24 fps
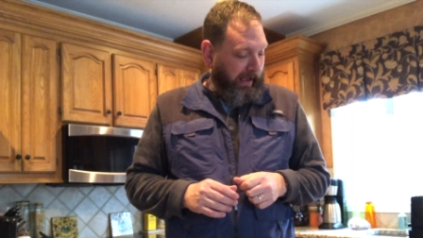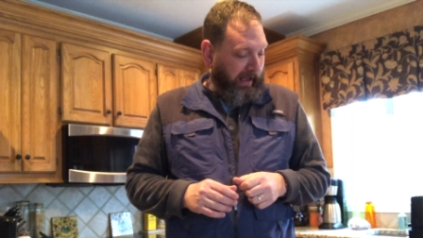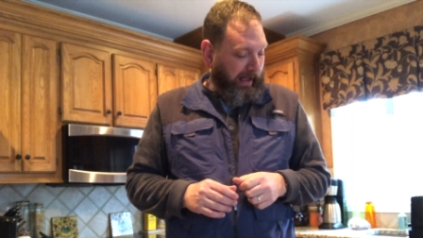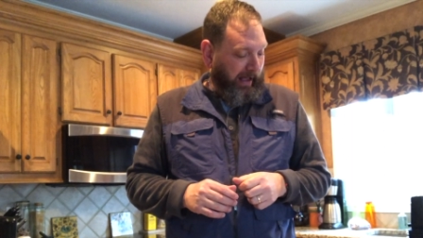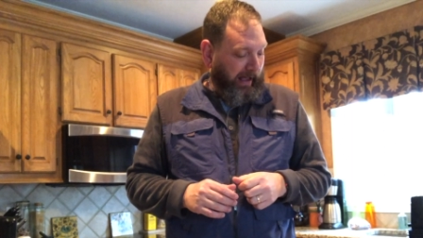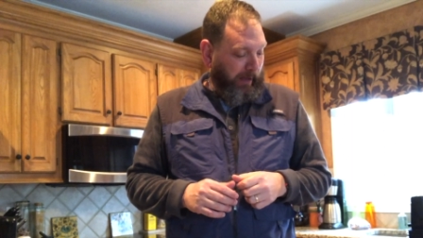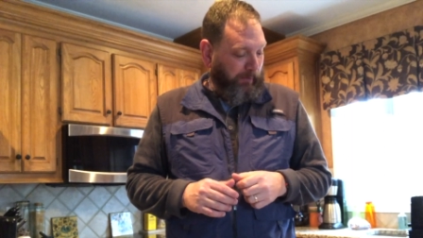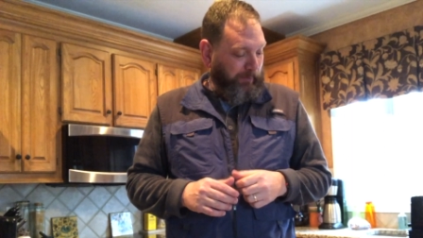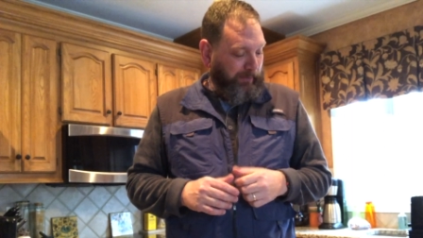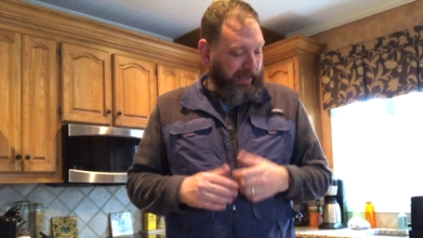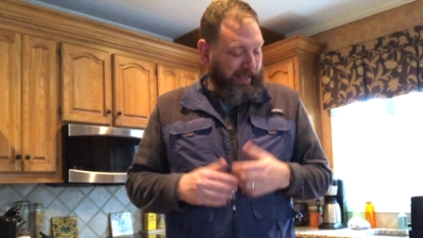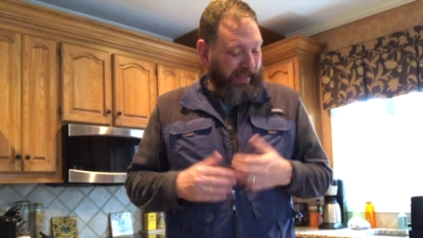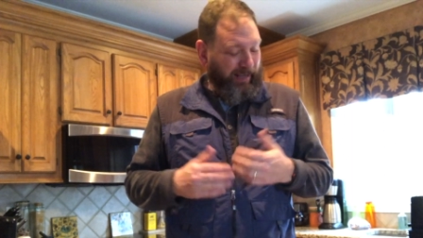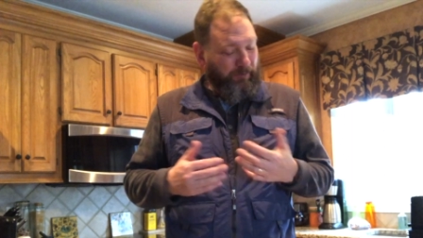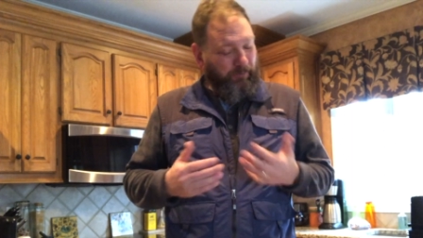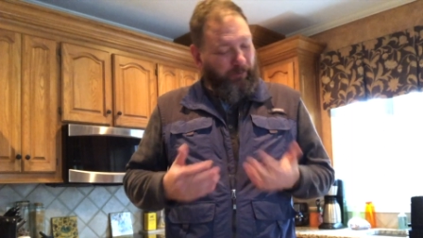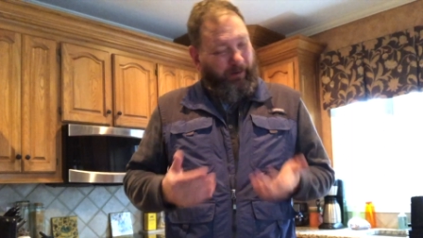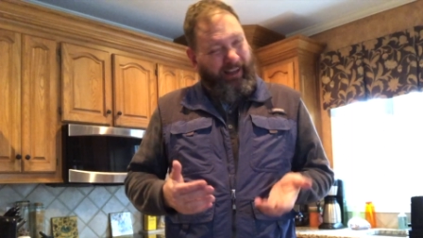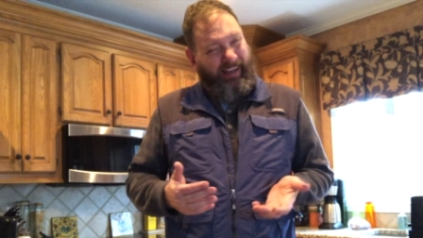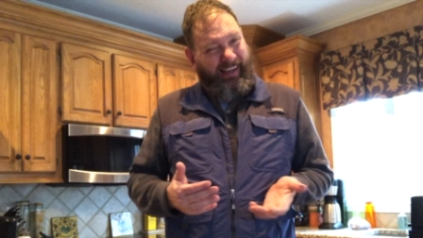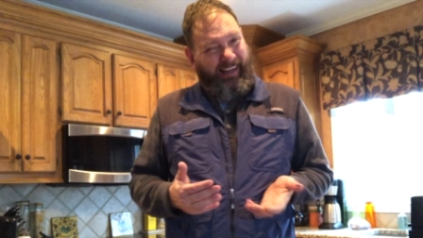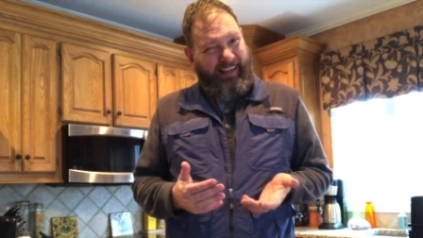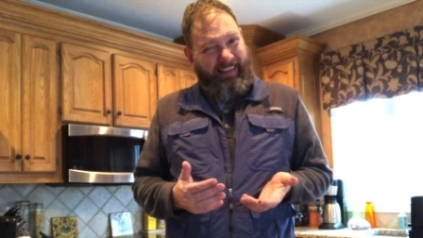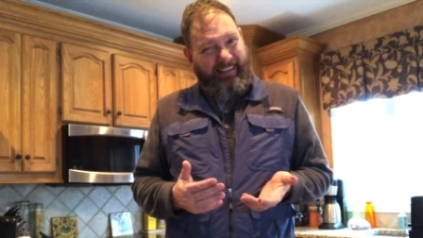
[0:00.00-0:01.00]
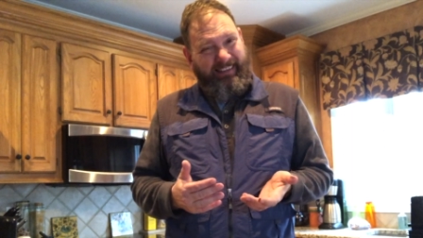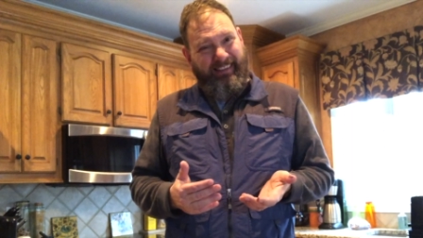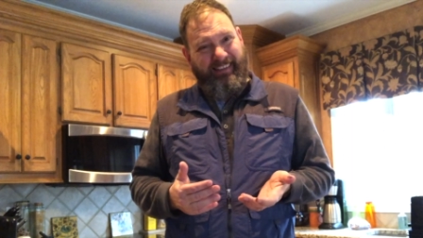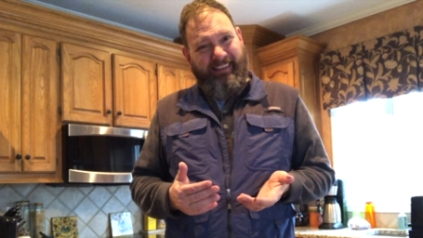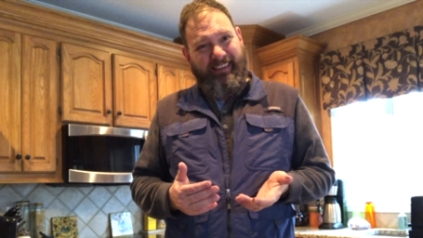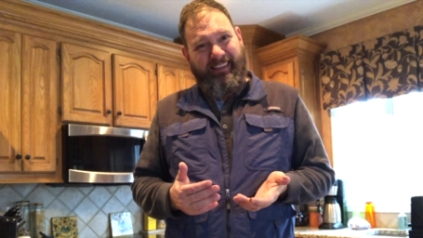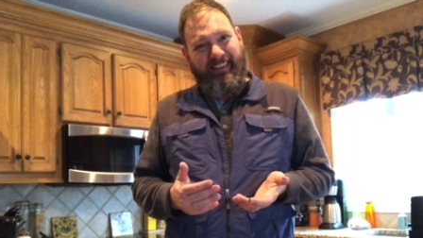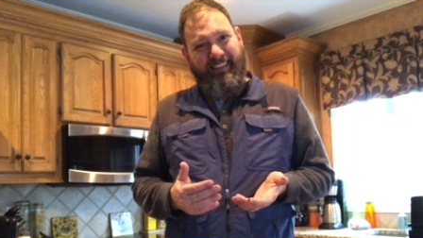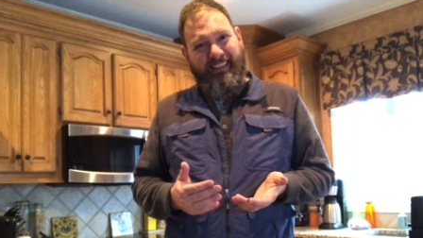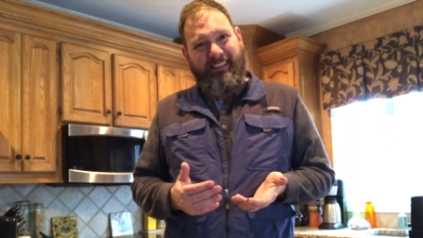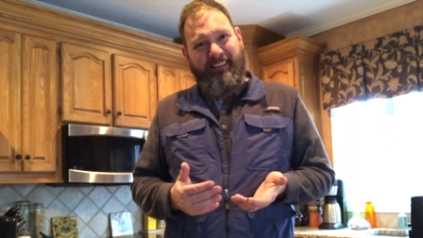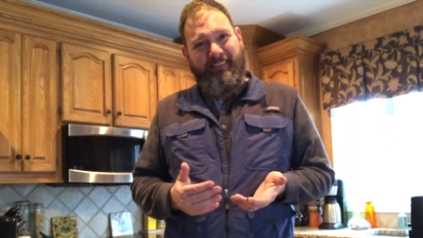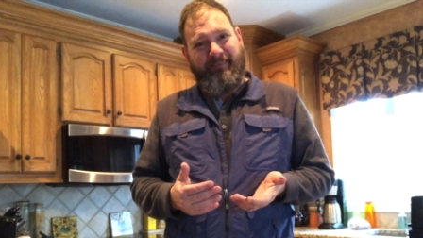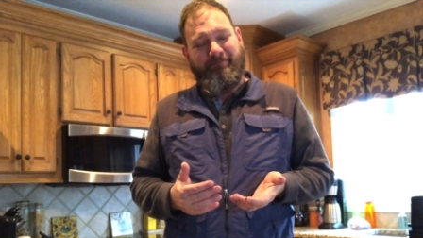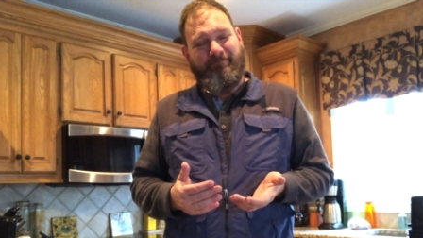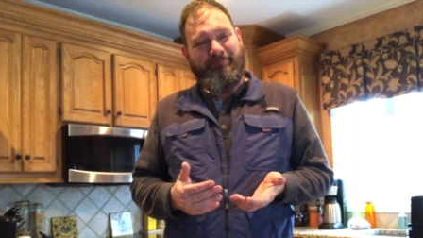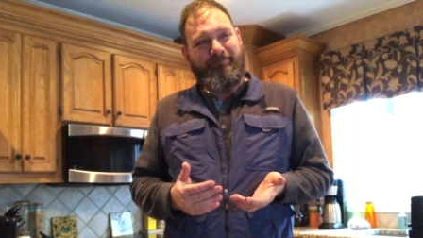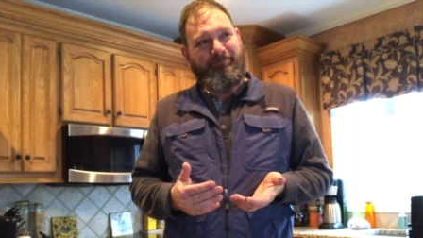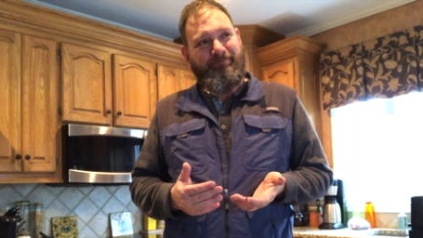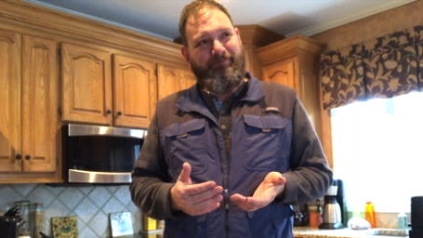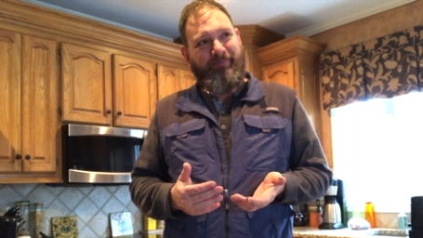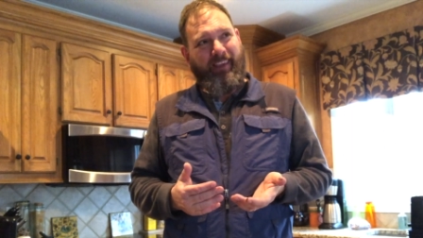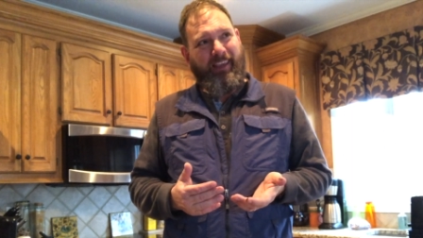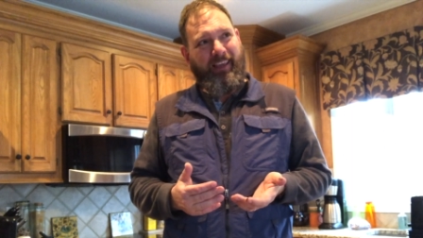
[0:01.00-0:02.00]
I'm getting ready to
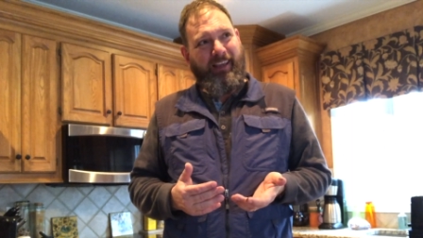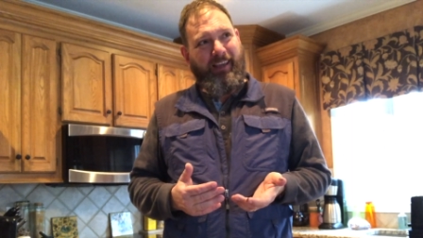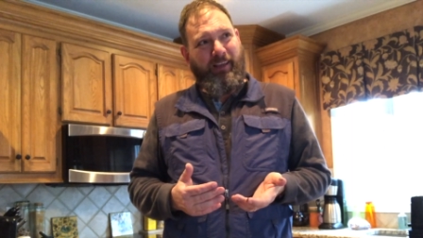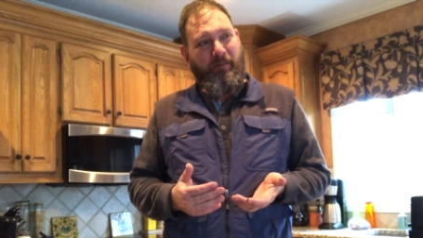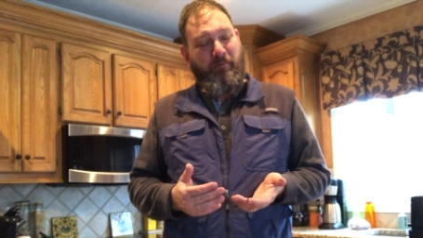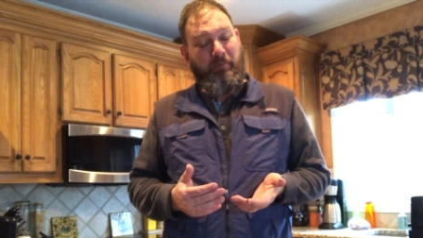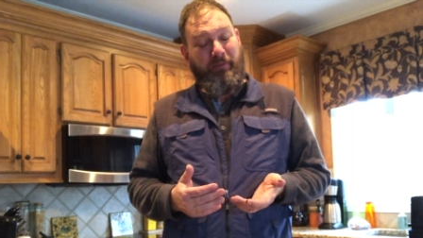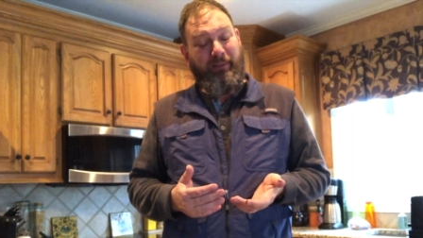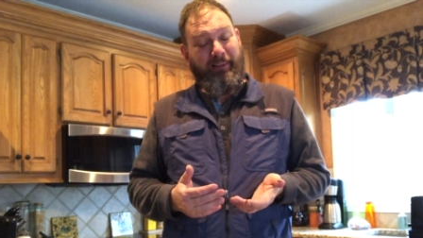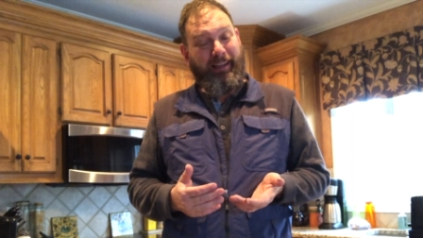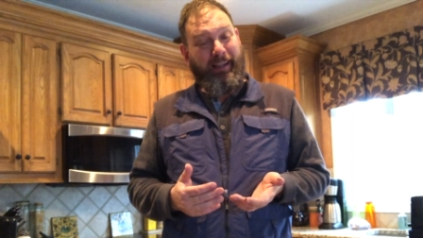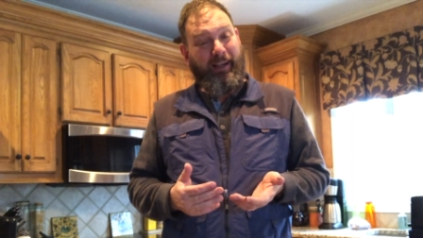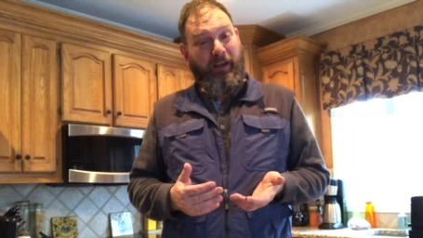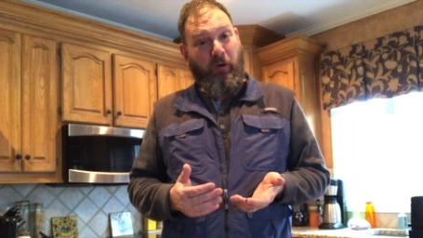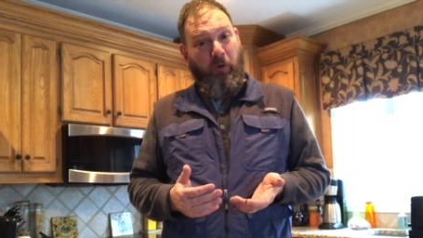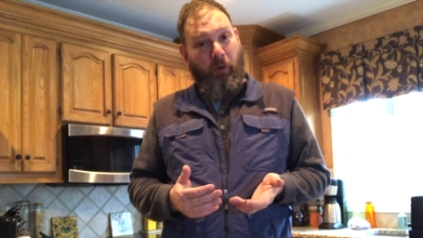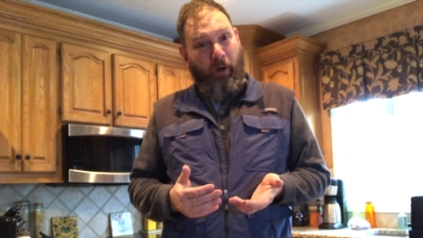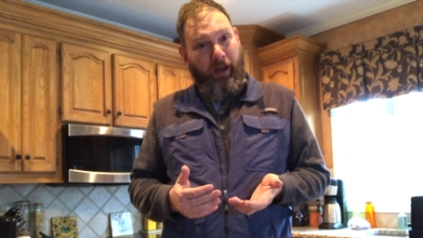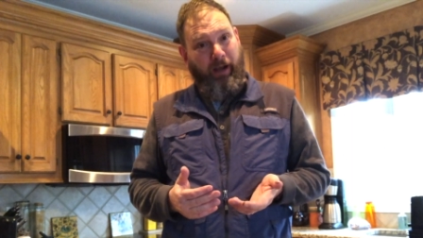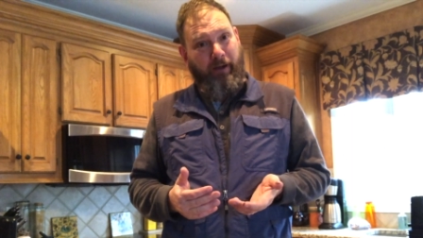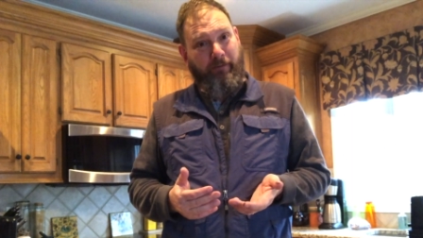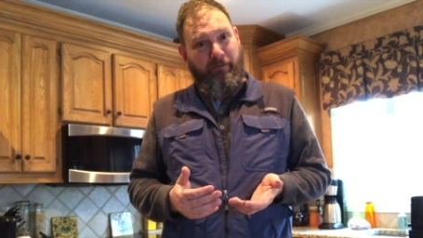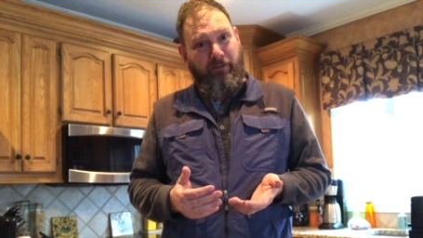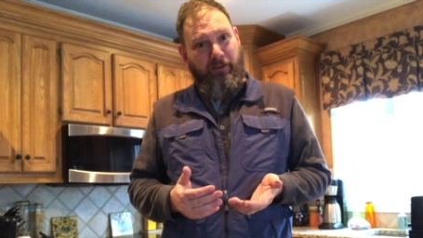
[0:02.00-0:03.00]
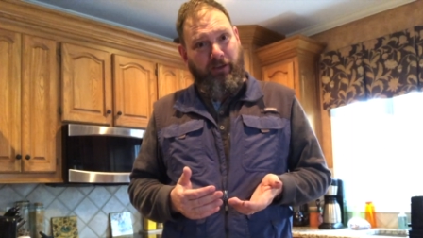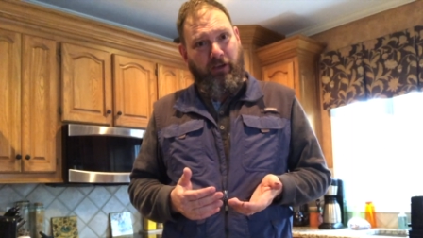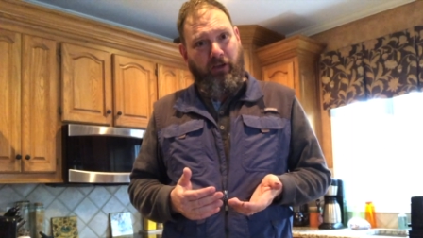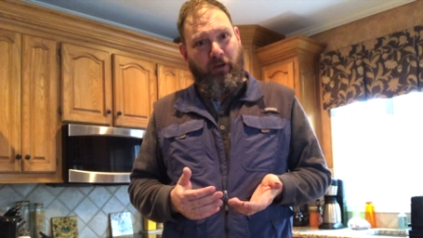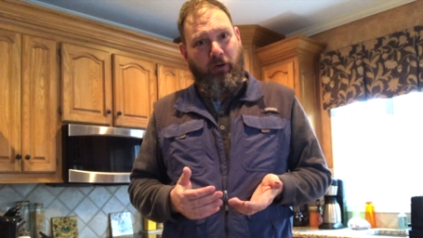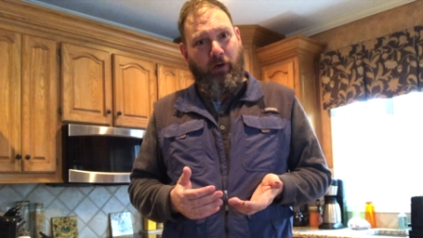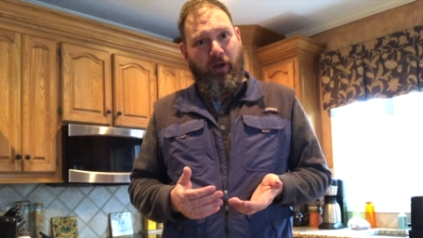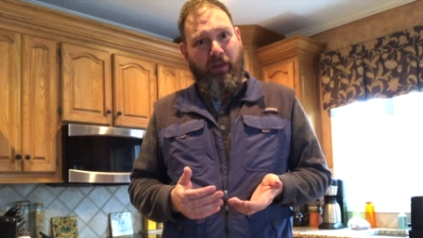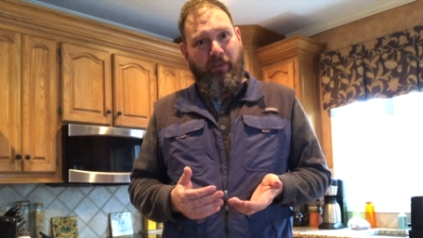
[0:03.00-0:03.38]
plant quite a few.